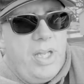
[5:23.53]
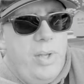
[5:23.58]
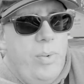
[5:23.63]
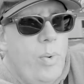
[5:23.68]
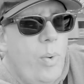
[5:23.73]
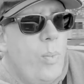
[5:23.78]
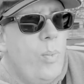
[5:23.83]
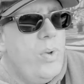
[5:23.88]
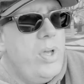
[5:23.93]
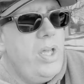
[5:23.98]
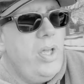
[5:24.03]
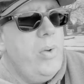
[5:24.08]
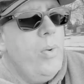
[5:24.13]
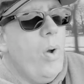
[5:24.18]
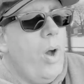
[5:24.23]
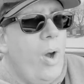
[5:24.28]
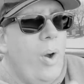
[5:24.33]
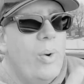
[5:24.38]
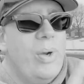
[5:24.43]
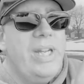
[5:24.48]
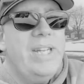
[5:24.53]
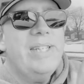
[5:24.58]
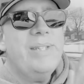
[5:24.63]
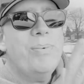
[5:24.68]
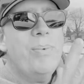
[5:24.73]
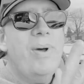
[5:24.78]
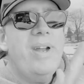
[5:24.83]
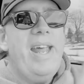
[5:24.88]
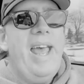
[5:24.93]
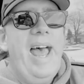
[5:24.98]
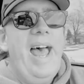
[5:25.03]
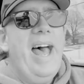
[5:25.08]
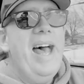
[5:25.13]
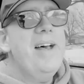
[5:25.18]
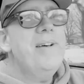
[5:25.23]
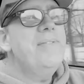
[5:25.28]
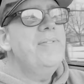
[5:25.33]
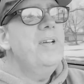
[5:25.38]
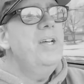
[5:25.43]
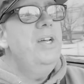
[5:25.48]
you always want to
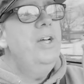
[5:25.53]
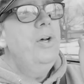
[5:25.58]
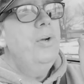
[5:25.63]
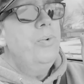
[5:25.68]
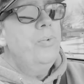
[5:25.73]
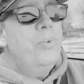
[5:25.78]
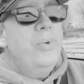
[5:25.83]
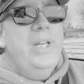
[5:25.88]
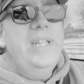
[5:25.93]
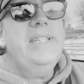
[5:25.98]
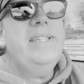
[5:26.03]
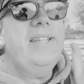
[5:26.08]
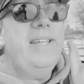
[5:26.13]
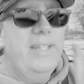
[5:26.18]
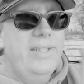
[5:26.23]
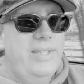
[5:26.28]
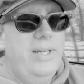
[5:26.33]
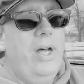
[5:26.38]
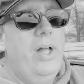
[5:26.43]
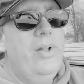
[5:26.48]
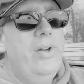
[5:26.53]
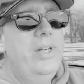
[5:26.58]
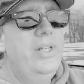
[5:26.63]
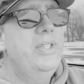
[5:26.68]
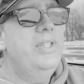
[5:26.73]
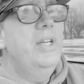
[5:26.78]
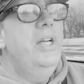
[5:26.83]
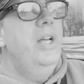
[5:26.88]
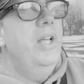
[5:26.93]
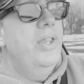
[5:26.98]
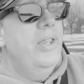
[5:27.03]
have risk tolerance.